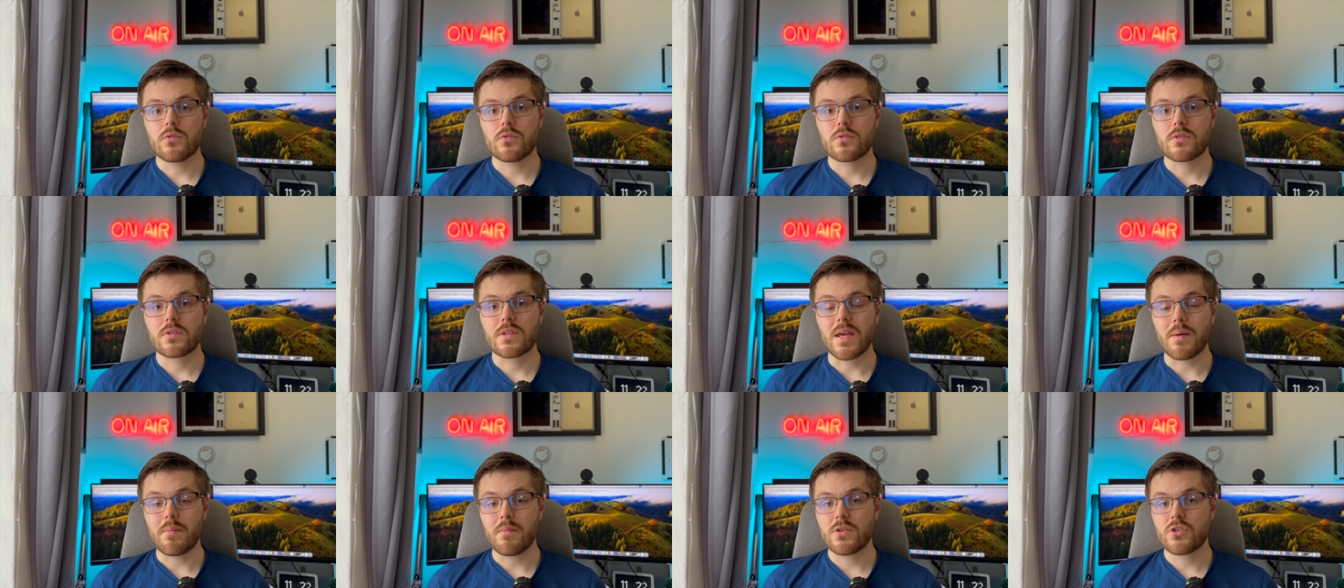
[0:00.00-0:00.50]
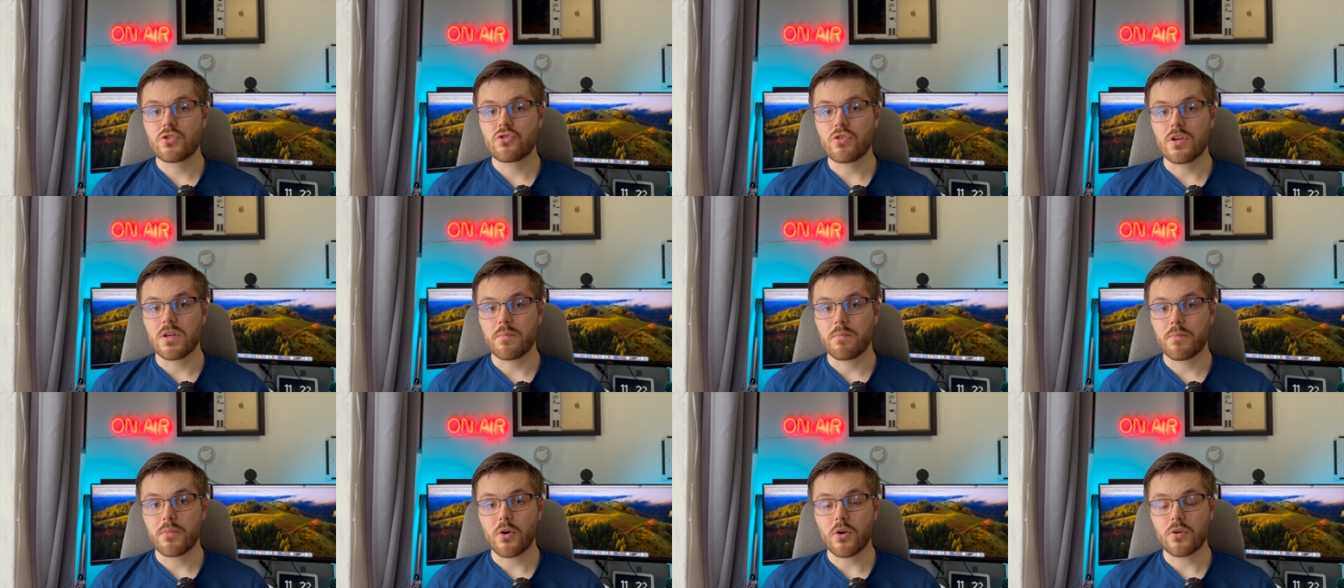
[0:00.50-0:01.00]

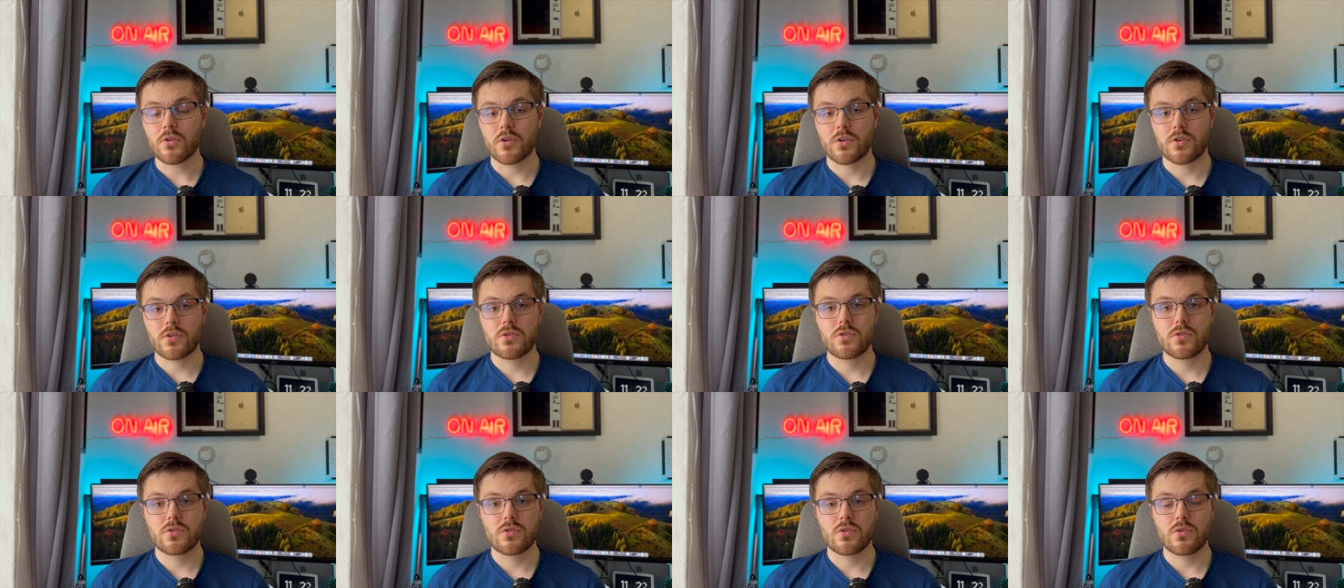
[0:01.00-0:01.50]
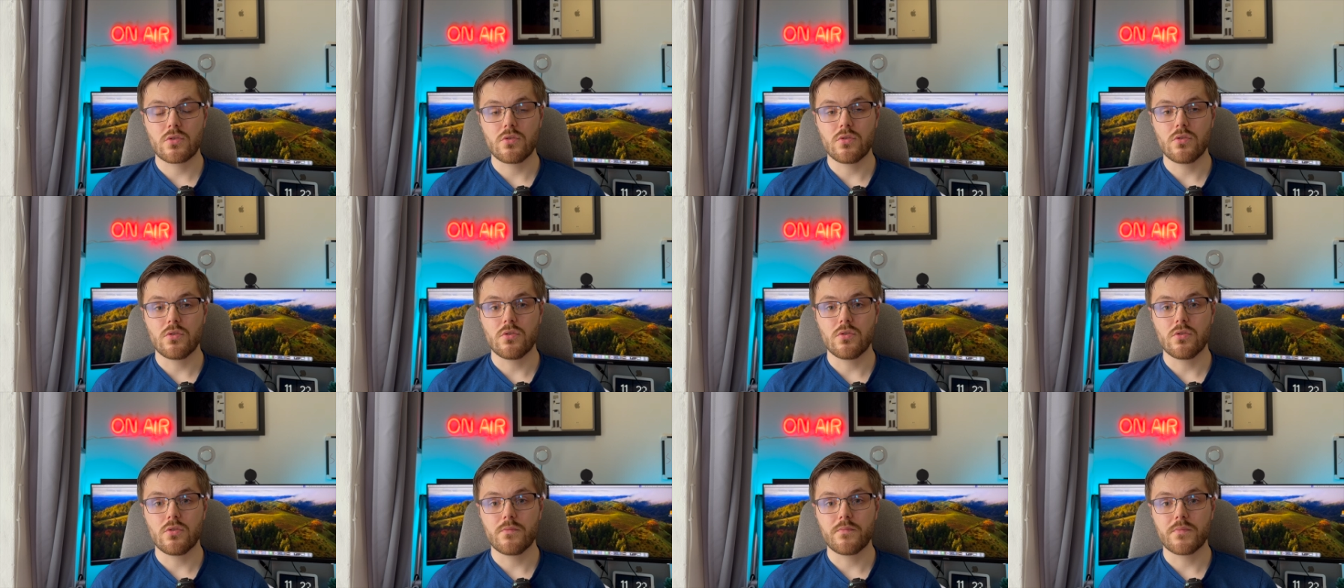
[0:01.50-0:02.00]
demonstrate products
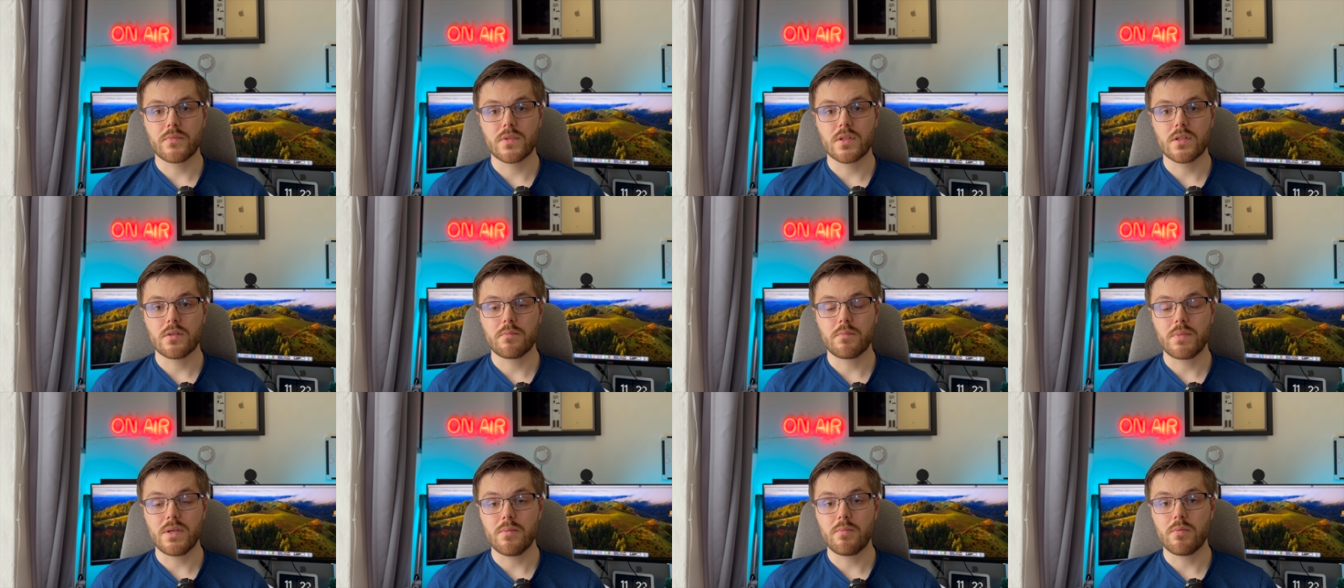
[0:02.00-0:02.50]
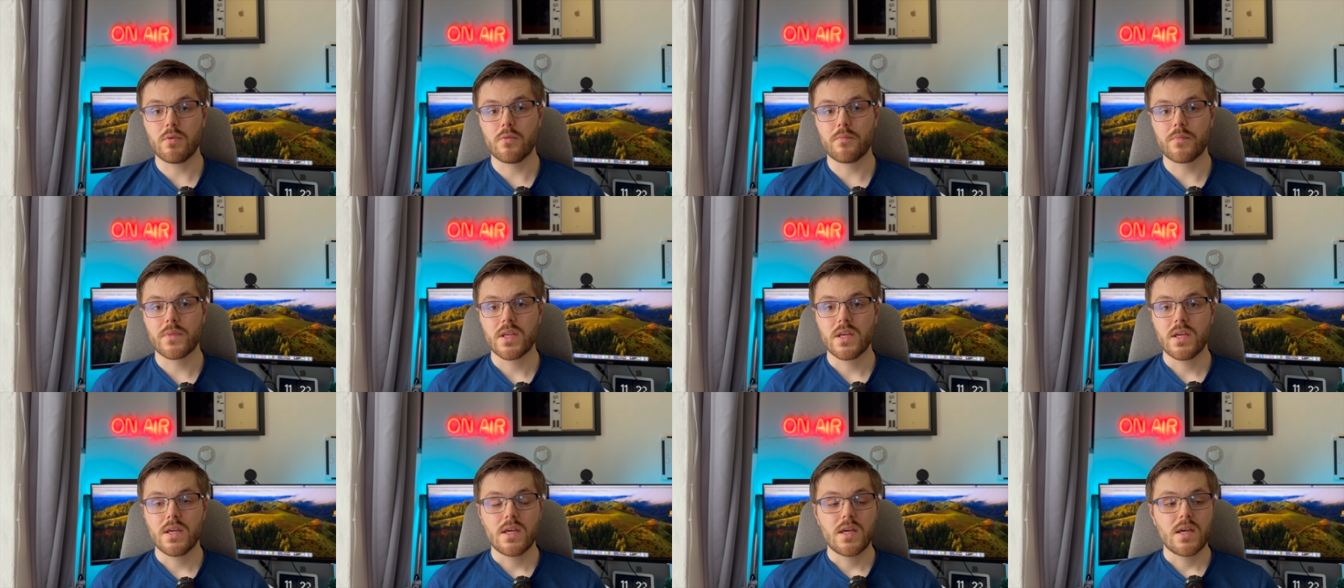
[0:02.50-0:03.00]
to people
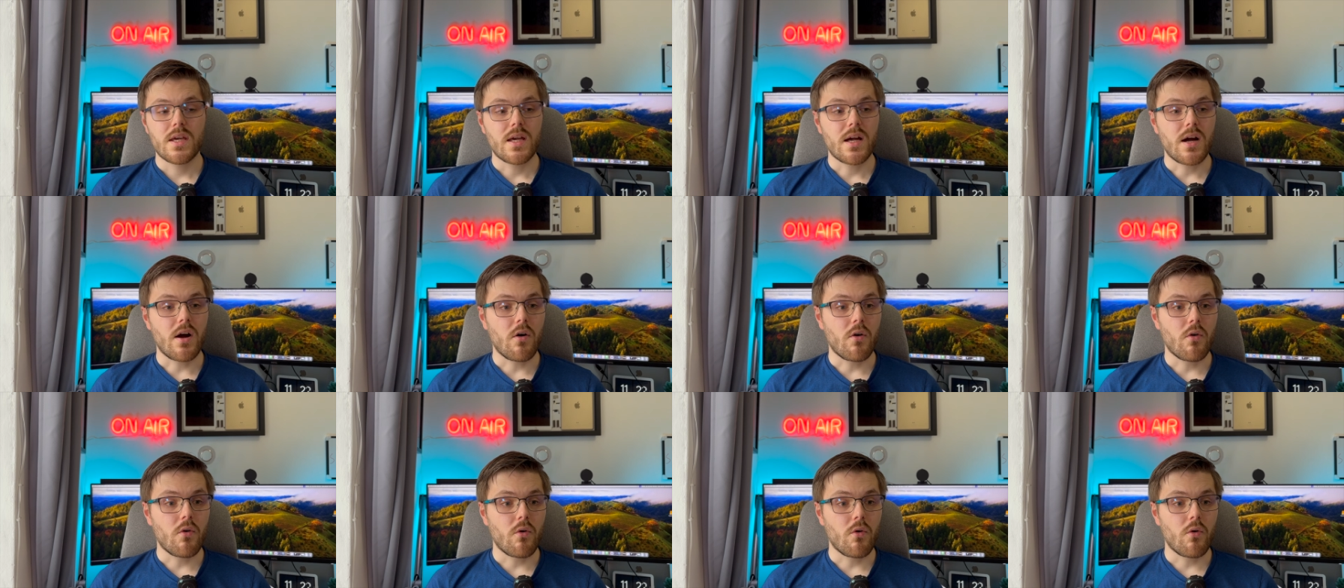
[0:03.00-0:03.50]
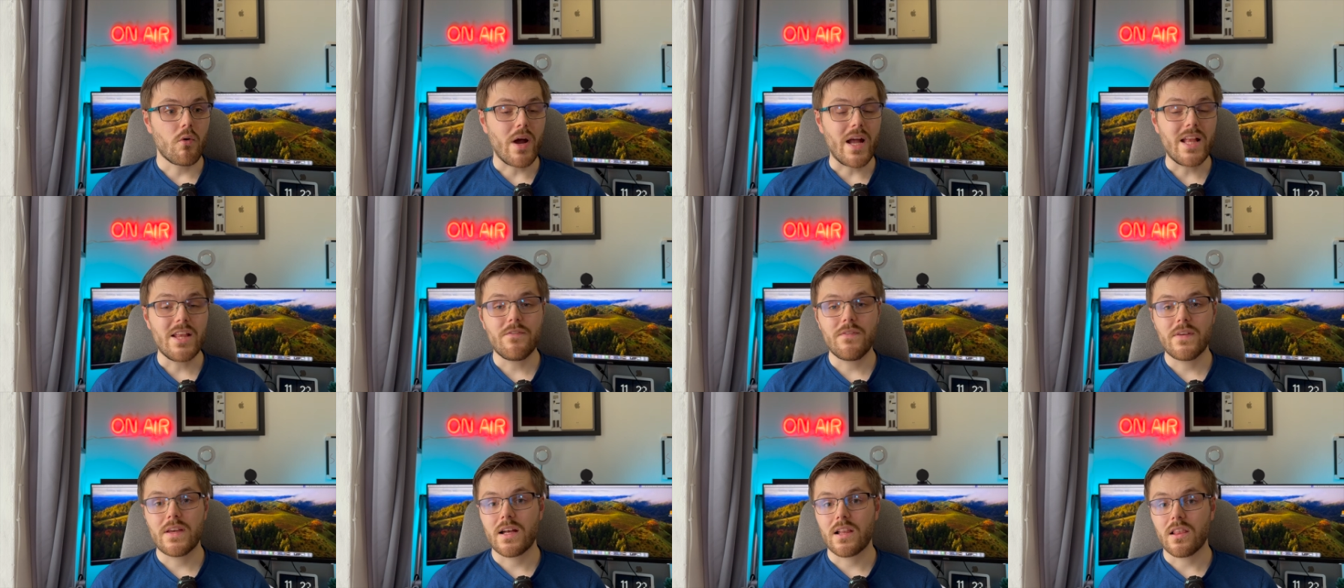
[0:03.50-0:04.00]
or
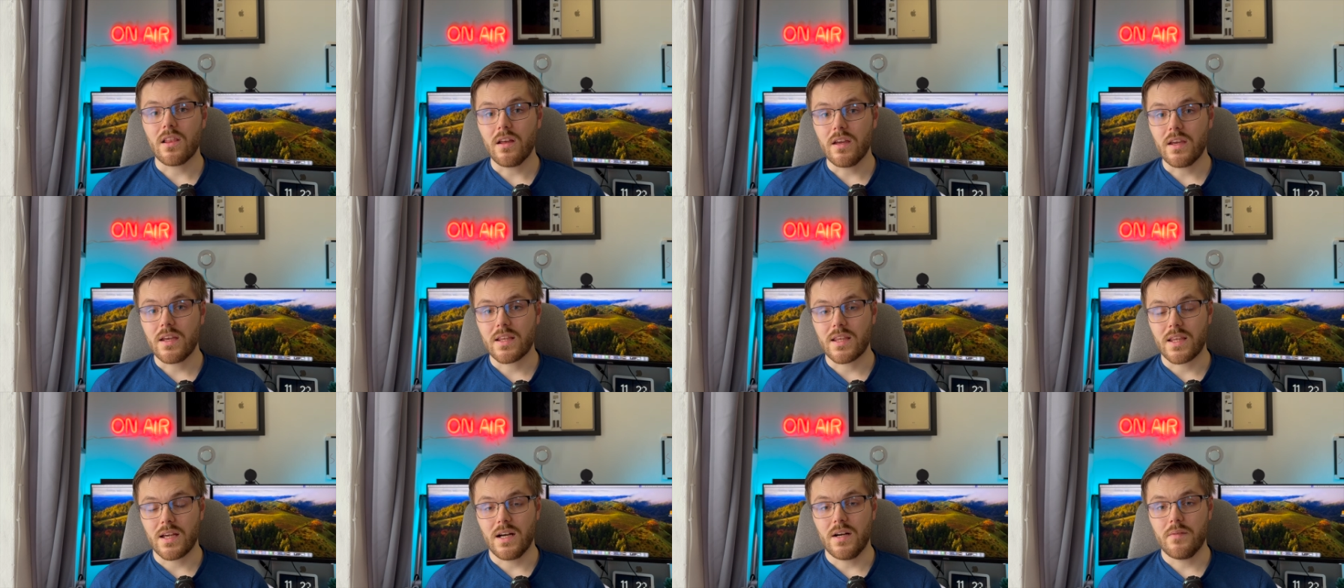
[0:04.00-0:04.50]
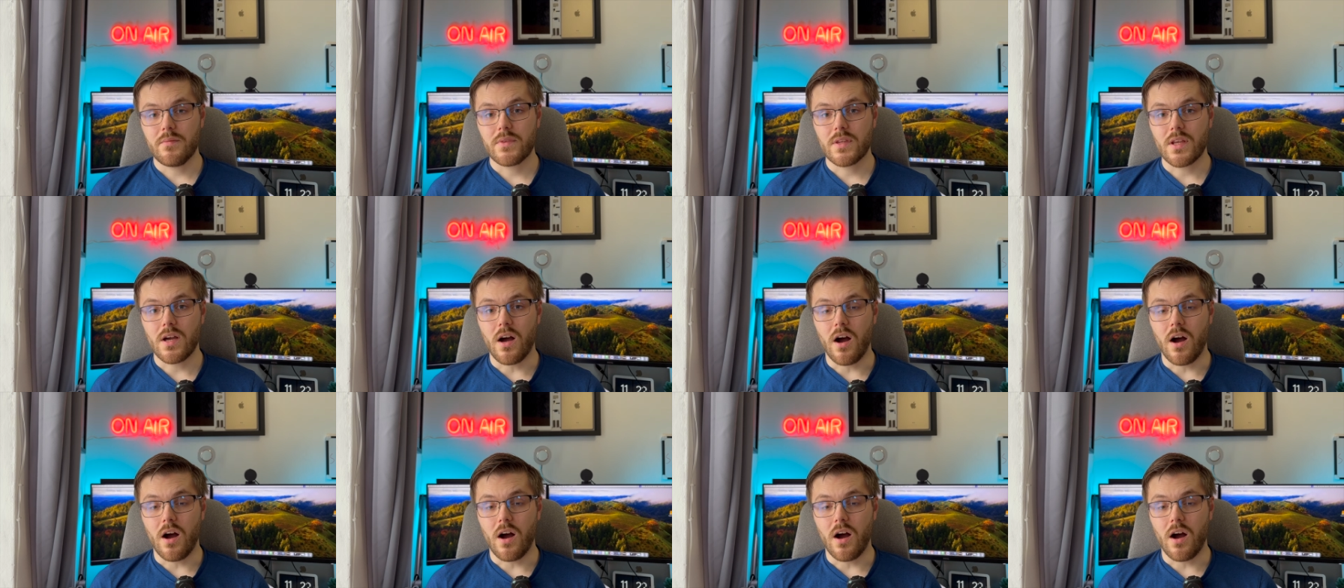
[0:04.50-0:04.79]
anything like that,